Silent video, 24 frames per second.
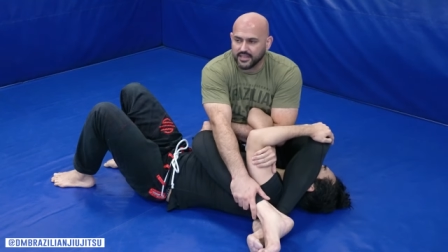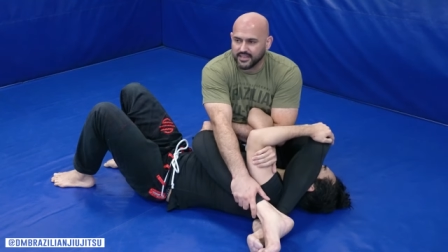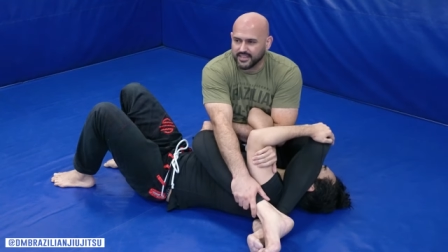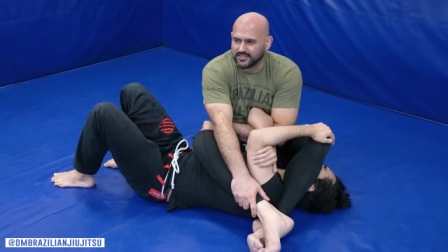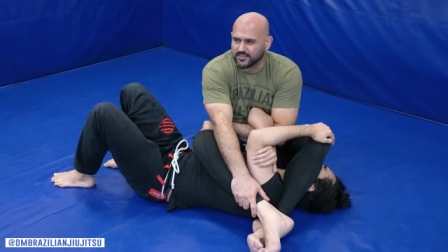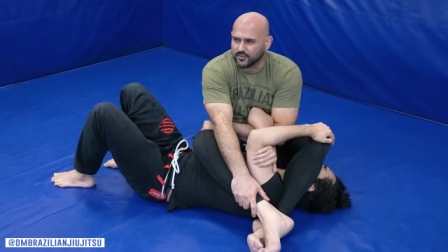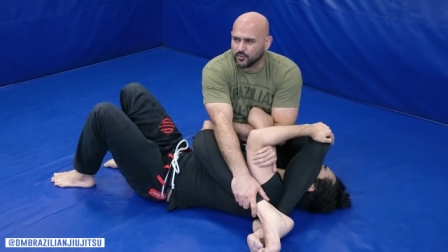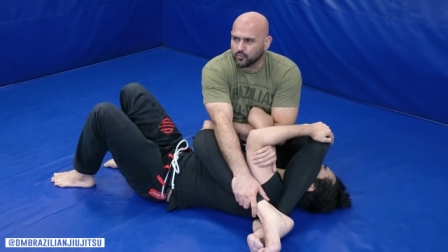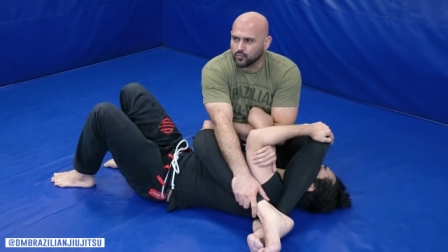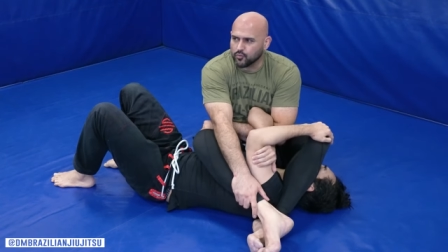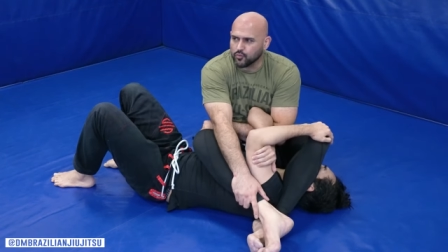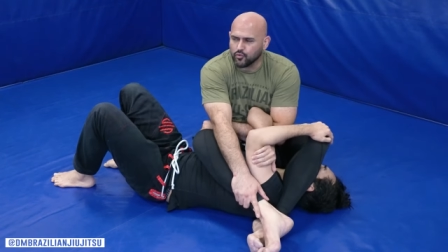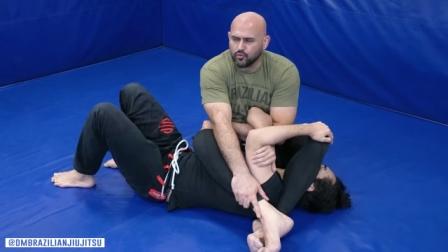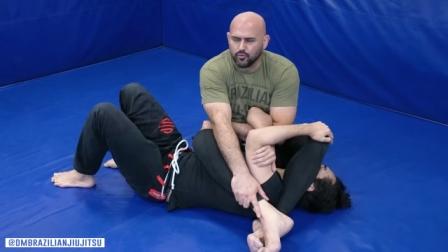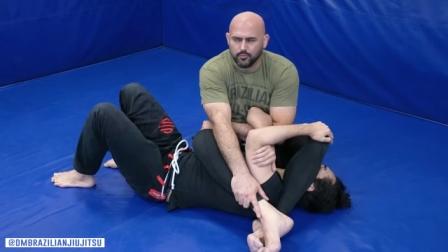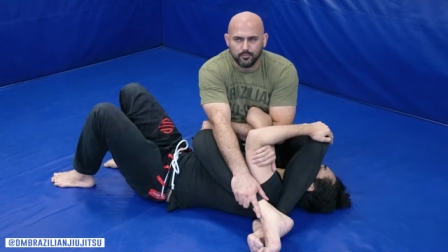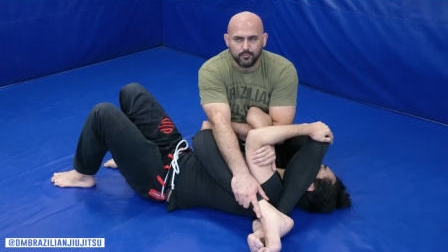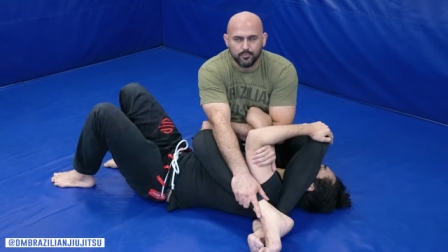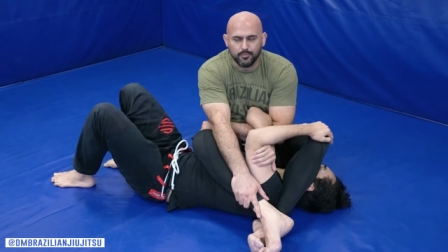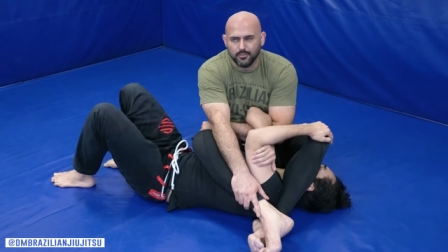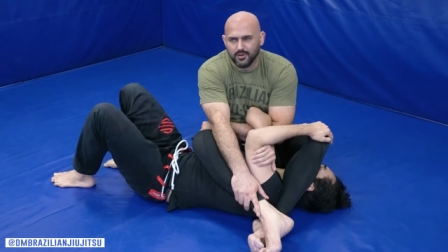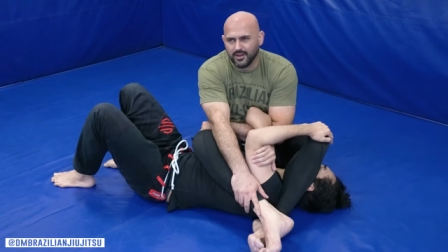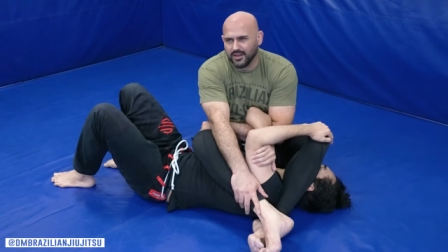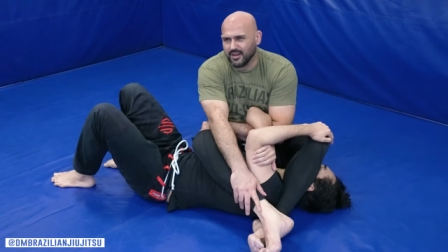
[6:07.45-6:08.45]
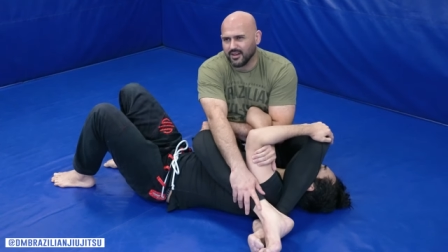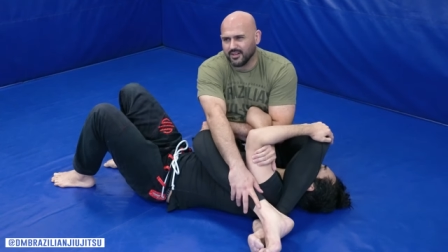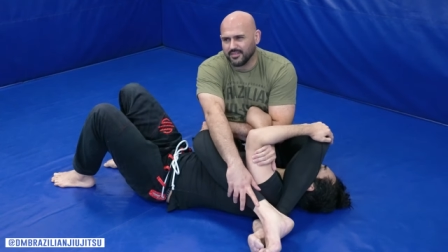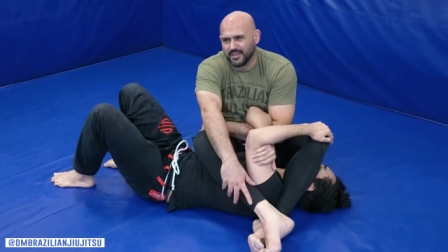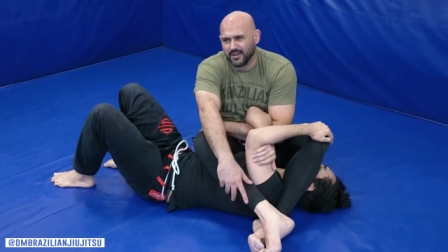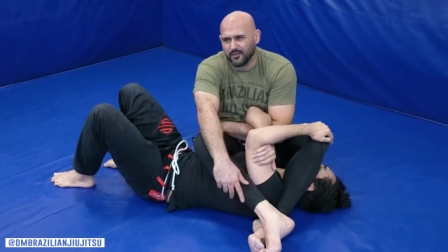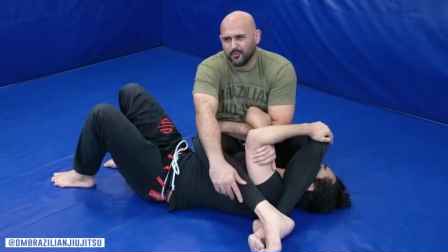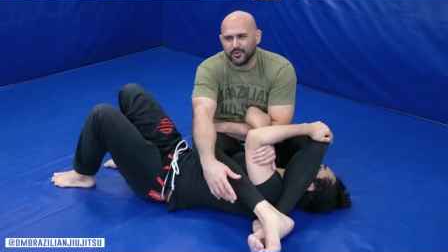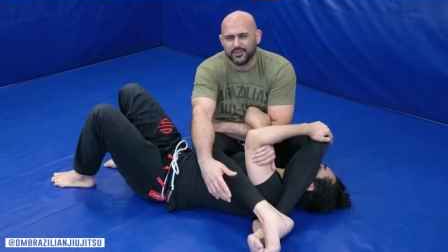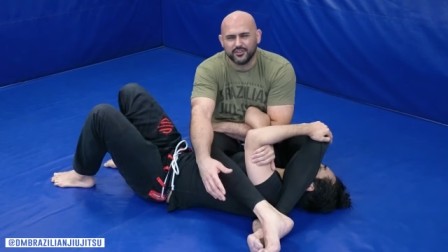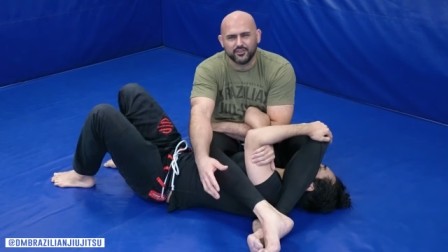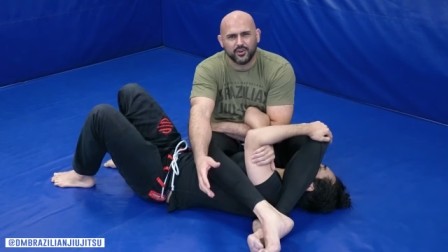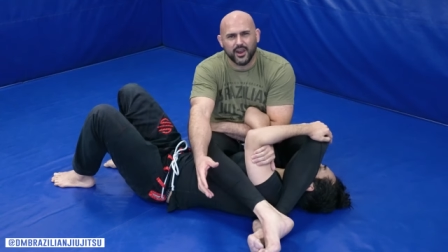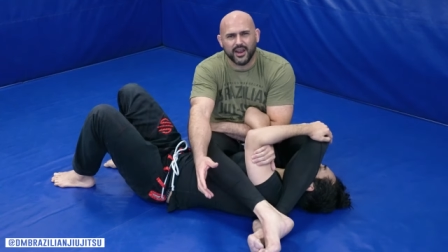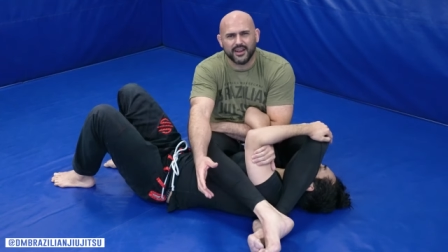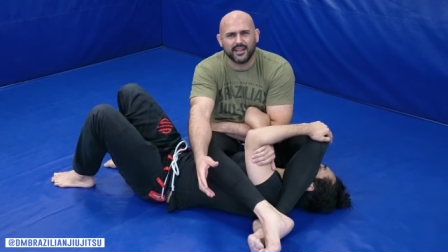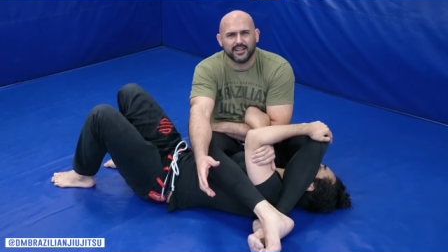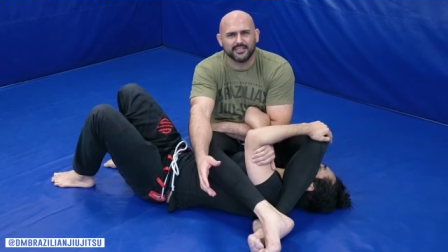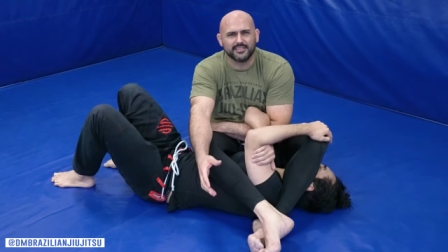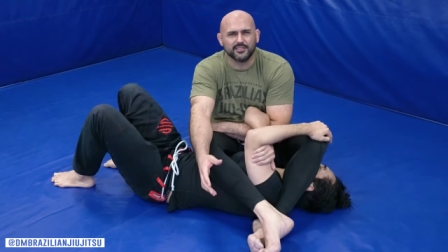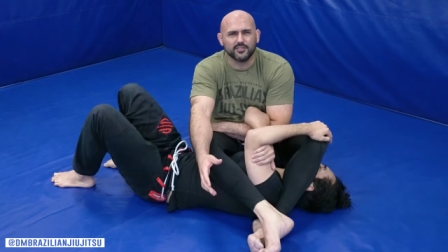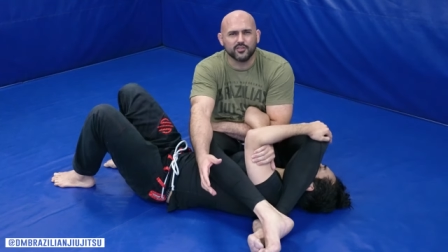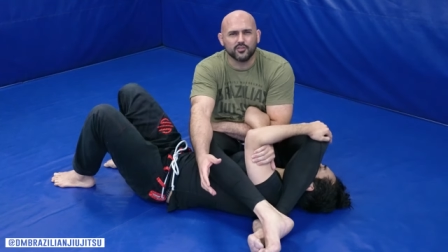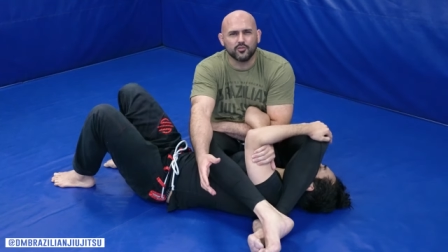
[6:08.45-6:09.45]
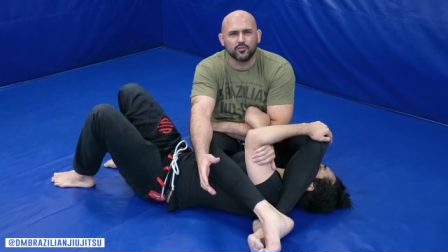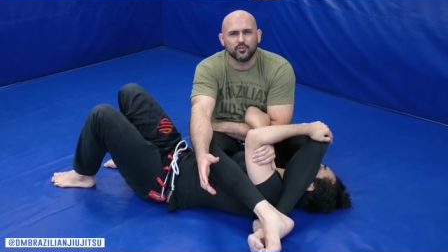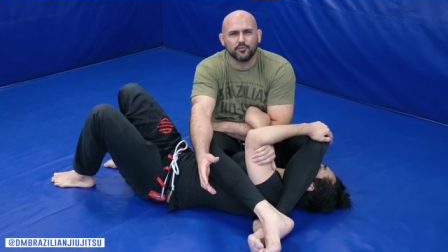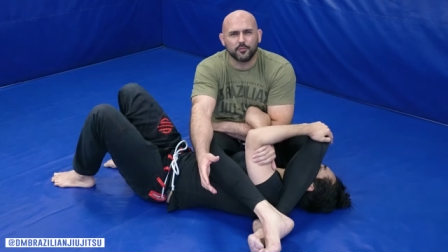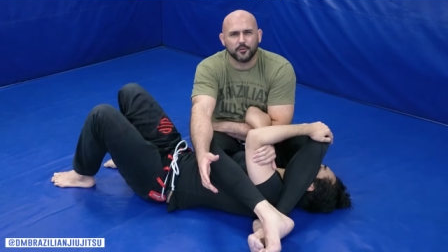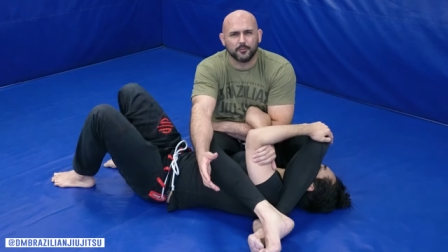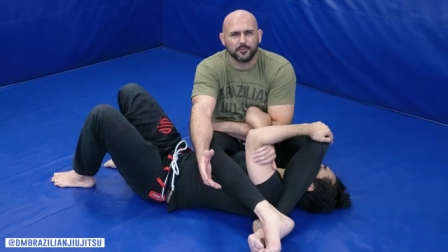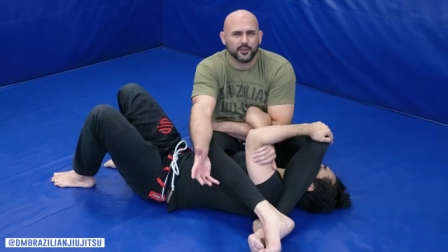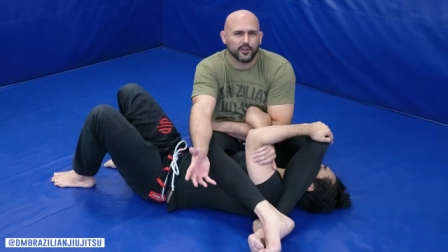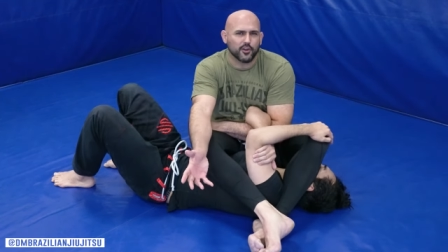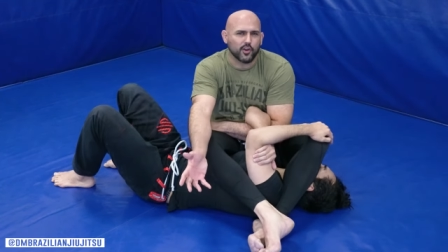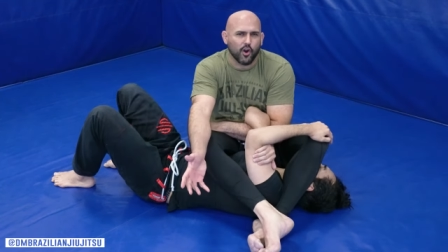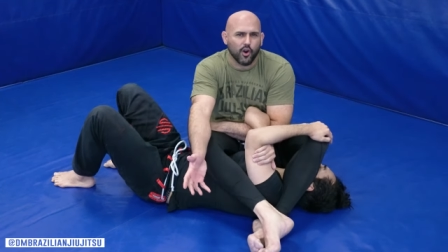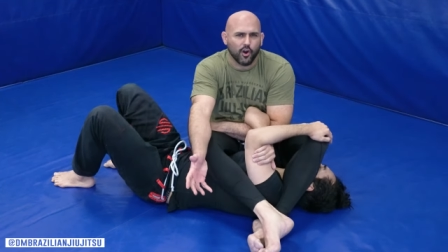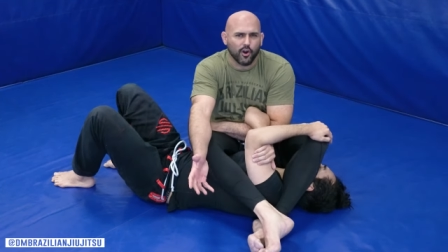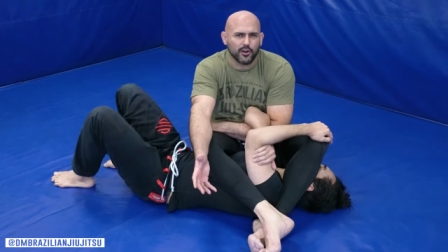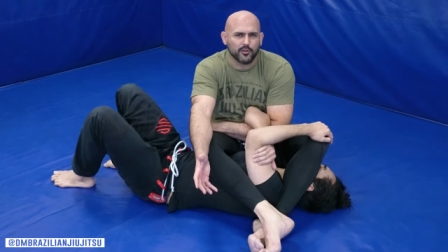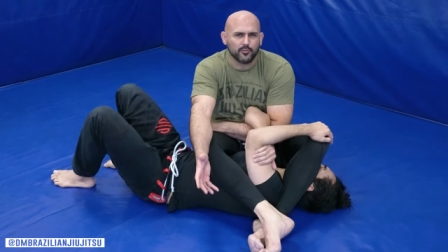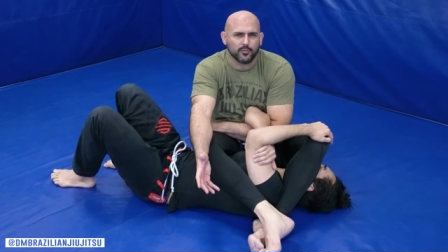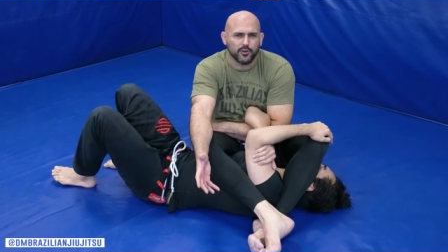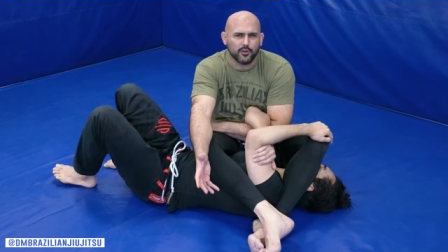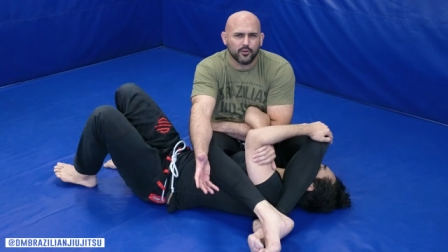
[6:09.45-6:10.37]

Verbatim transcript: It's a rule uh, that we try not to do from the guard.